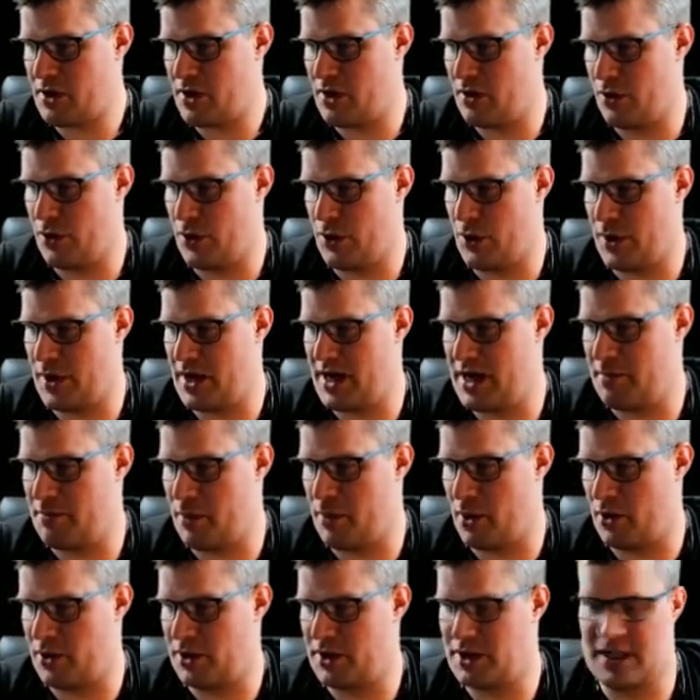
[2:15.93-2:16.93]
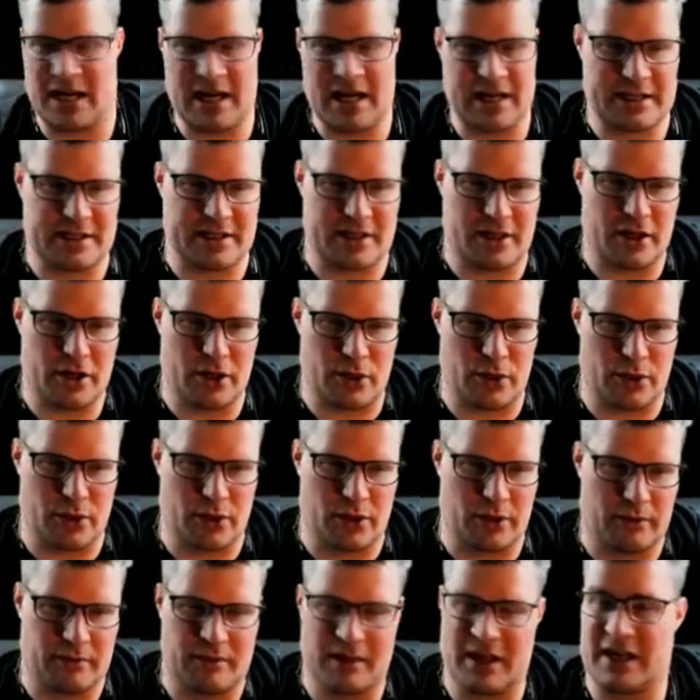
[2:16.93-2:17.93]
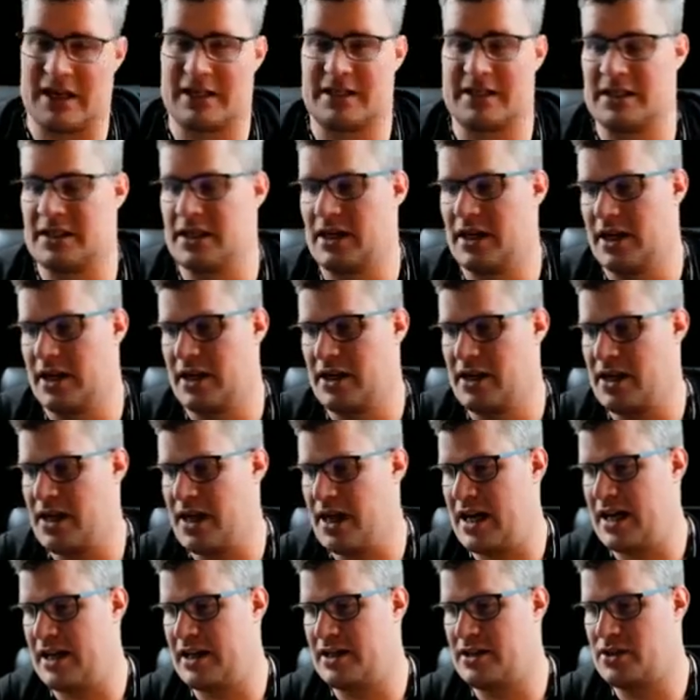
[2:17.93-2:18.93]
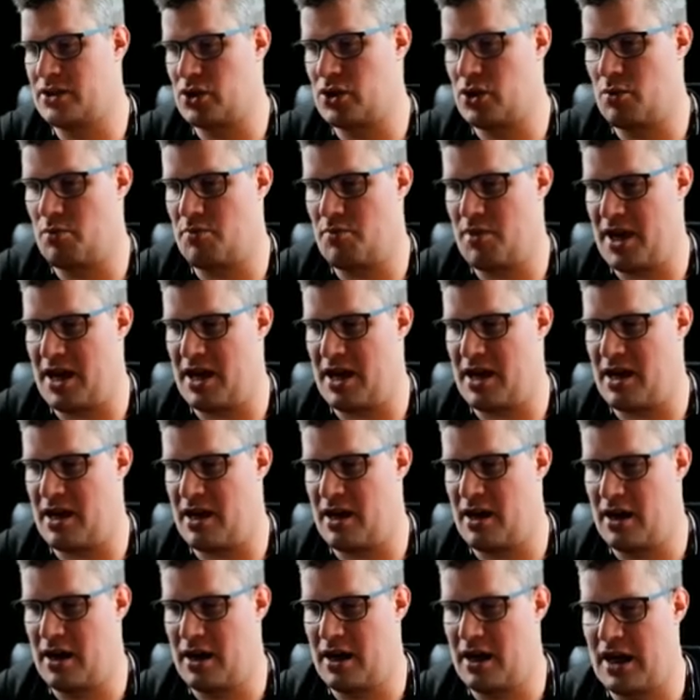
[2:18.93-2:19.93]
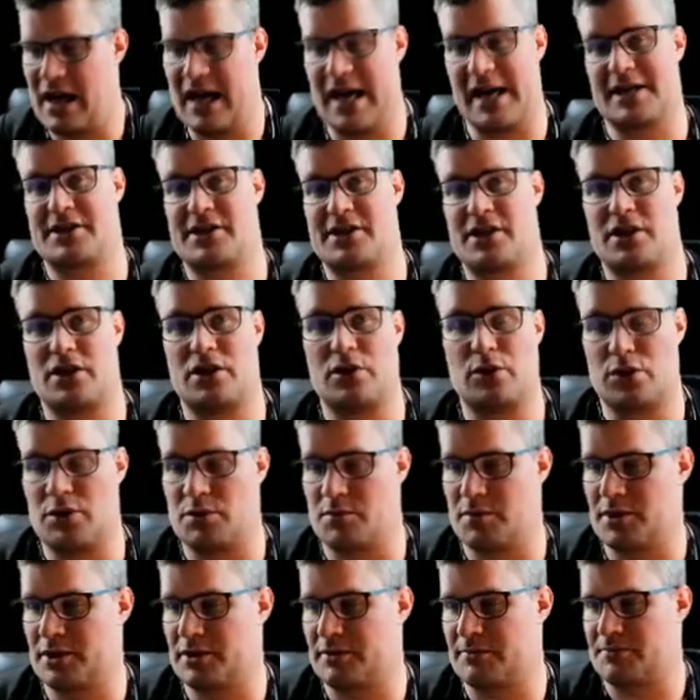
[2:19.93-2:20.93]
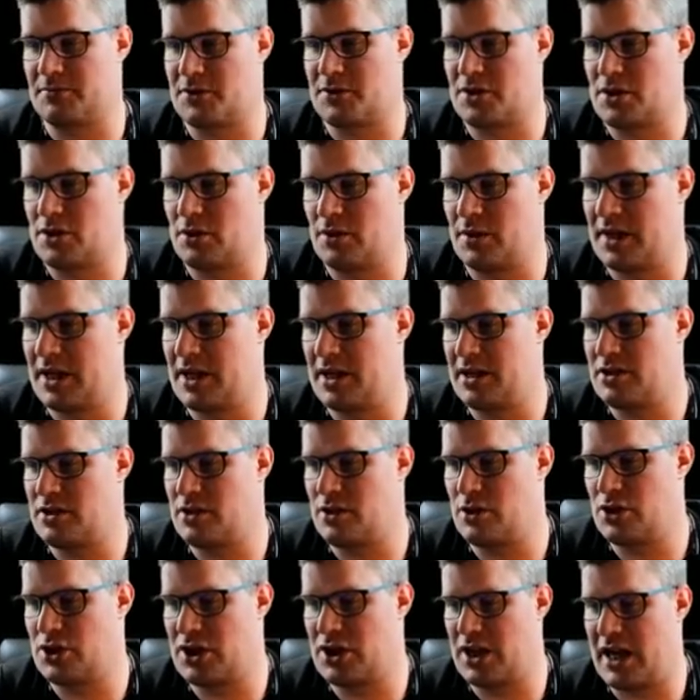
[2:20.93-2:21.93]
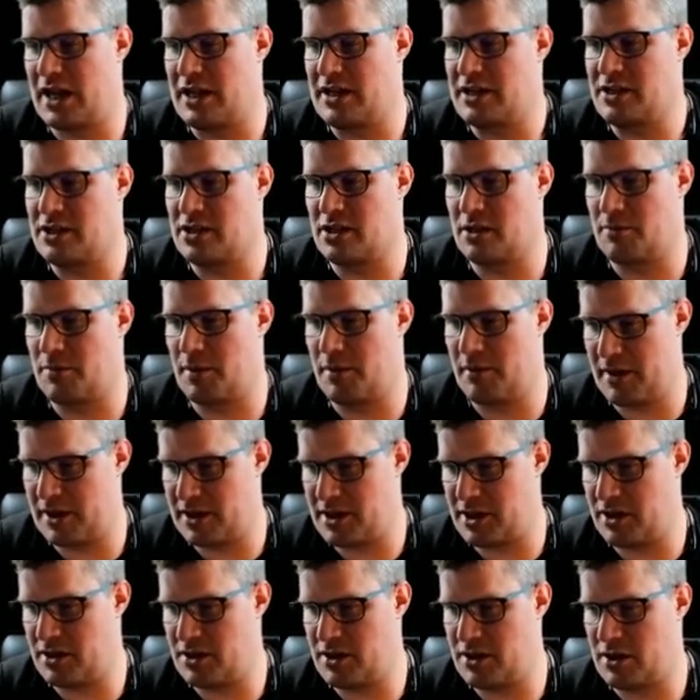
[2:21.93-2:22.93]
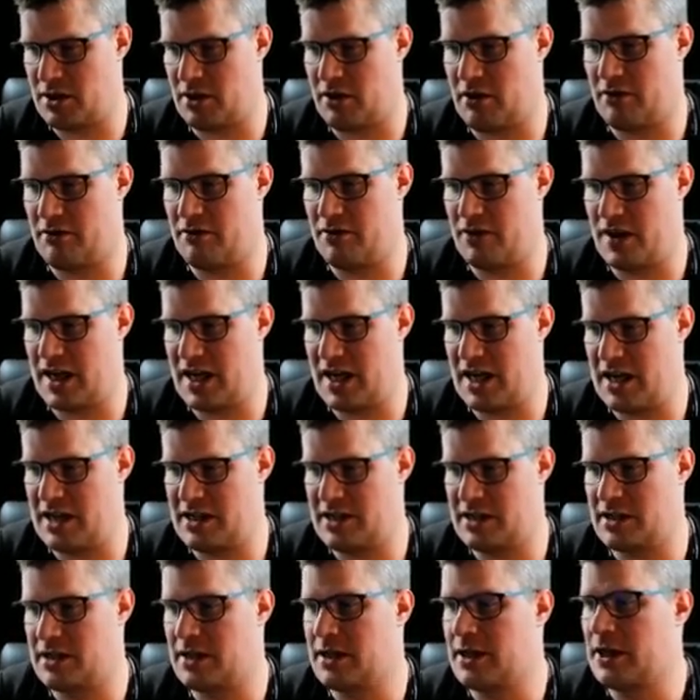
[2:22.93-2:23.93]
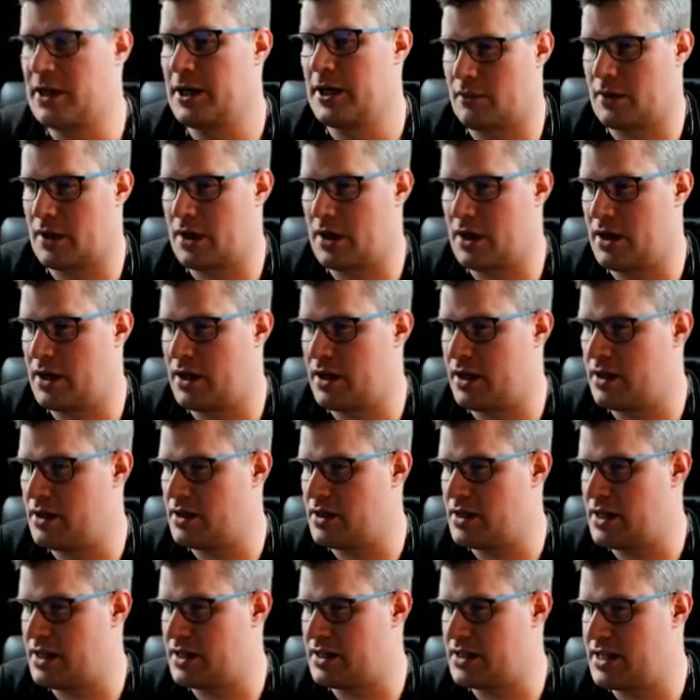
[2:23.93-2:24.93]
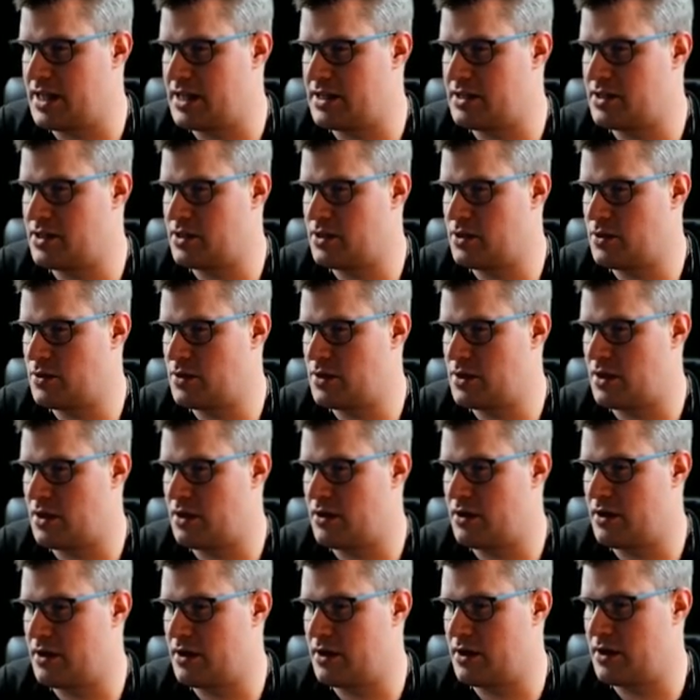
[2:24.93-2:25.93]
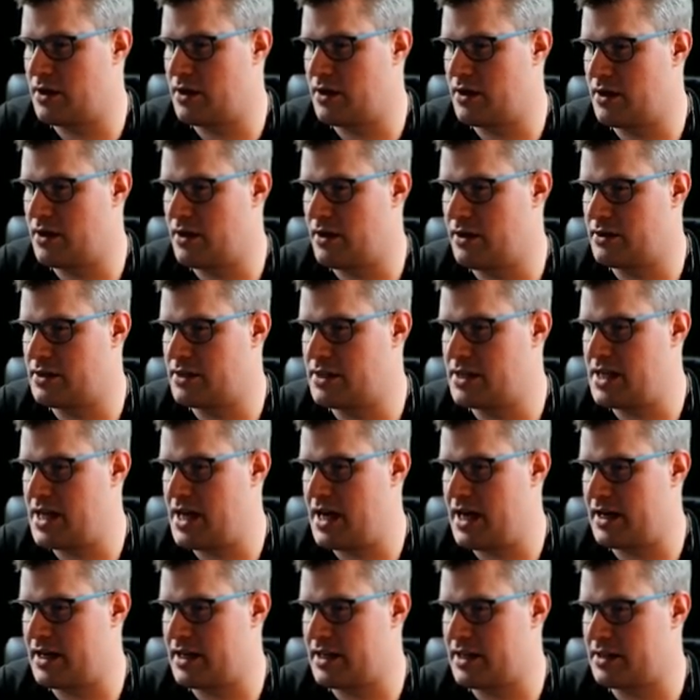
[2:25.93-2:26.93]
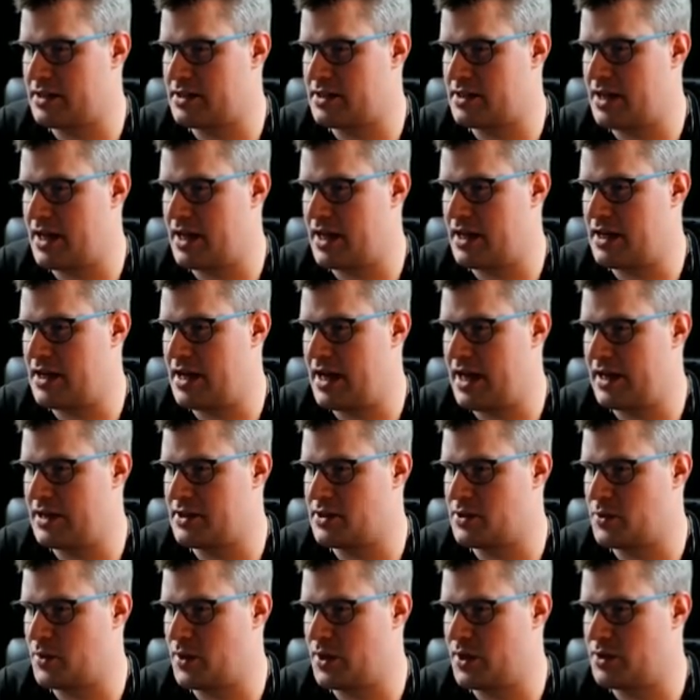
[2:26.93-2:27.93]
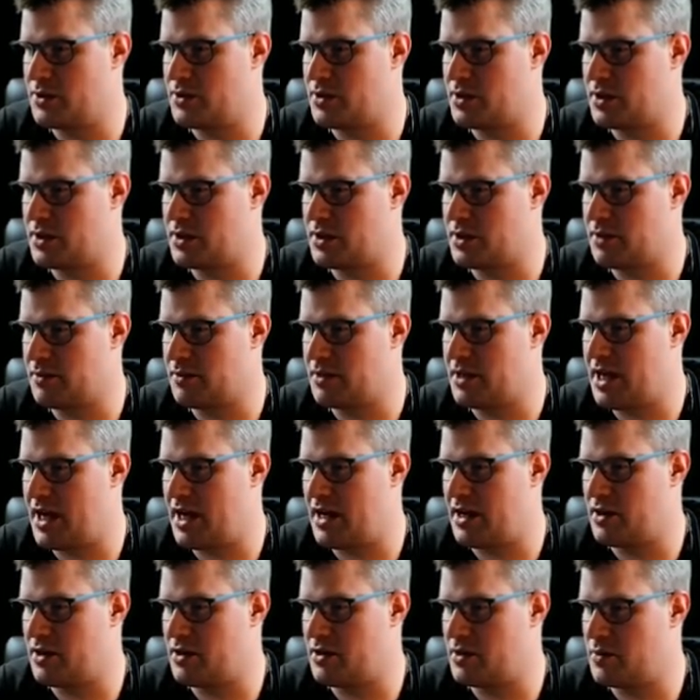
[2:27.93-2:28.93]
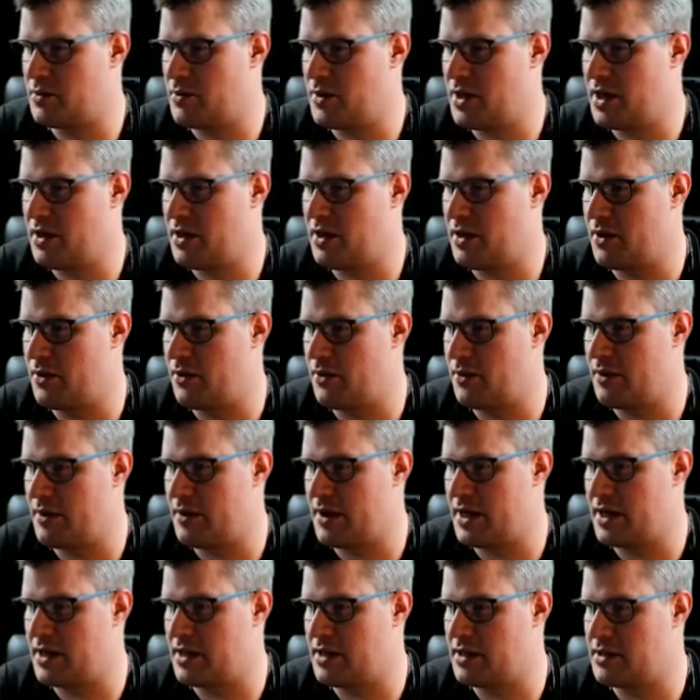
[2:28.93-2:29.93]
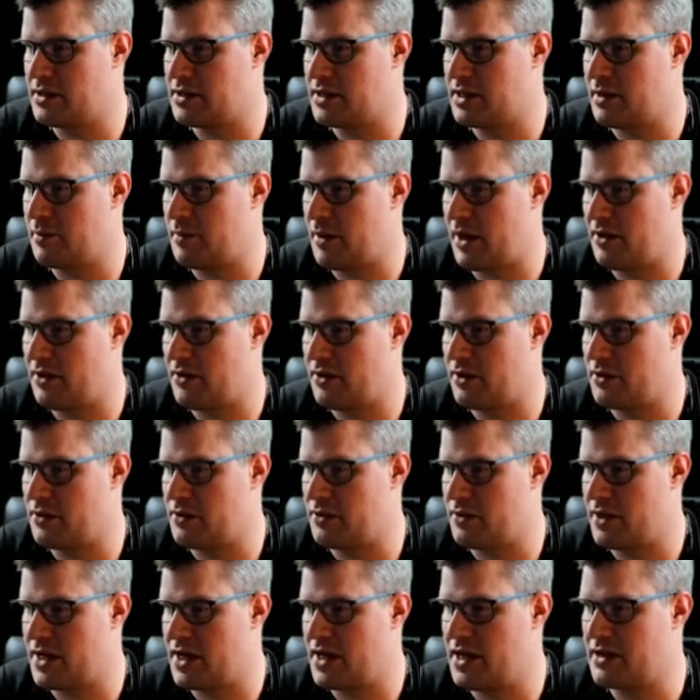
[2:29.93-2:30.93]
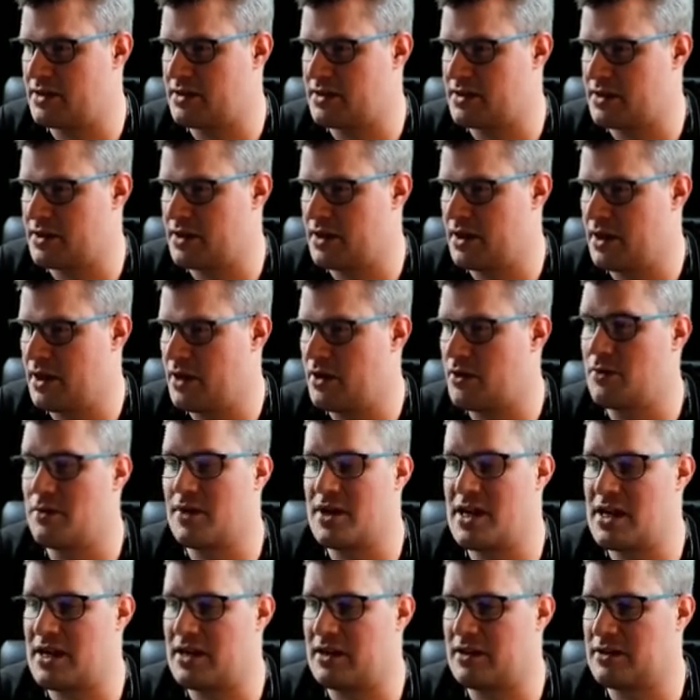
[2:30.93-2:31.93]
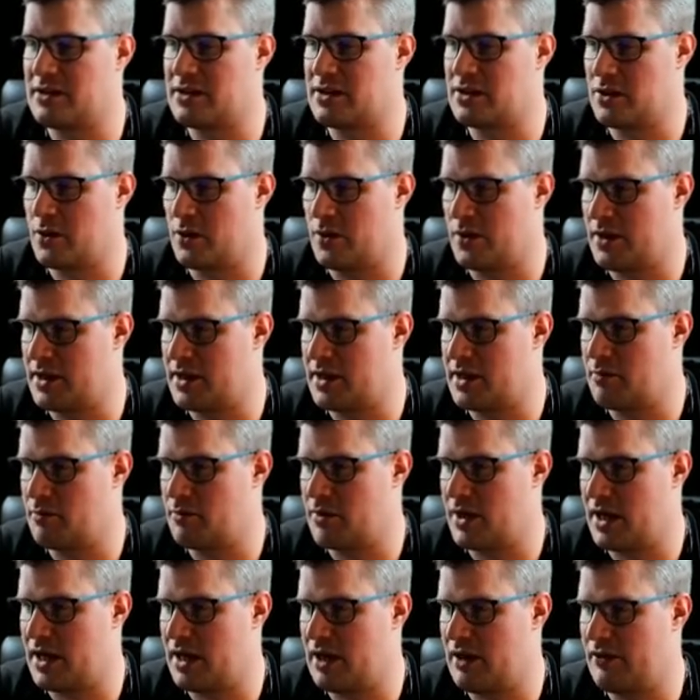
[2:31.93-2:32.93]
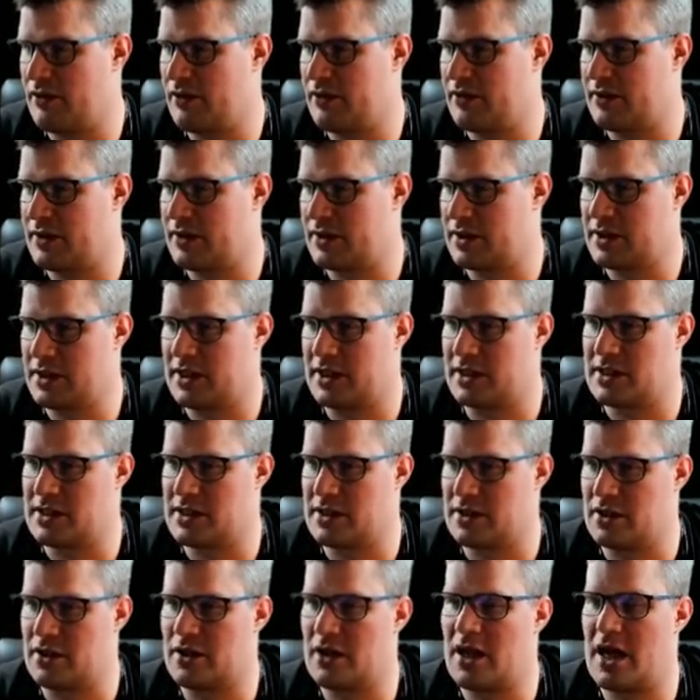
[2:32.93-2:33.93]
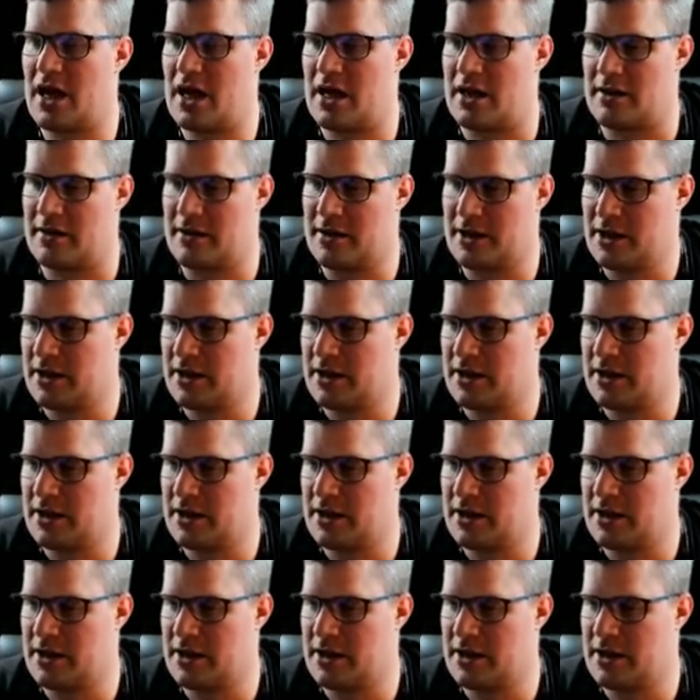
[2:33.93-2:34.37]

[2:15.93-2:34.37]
3.so that needs to be executable. So we need to change the permissions of these, and the test suit TX and the X window system cannot be run until Python 3 is reinstalled in BLF. Yes, okay.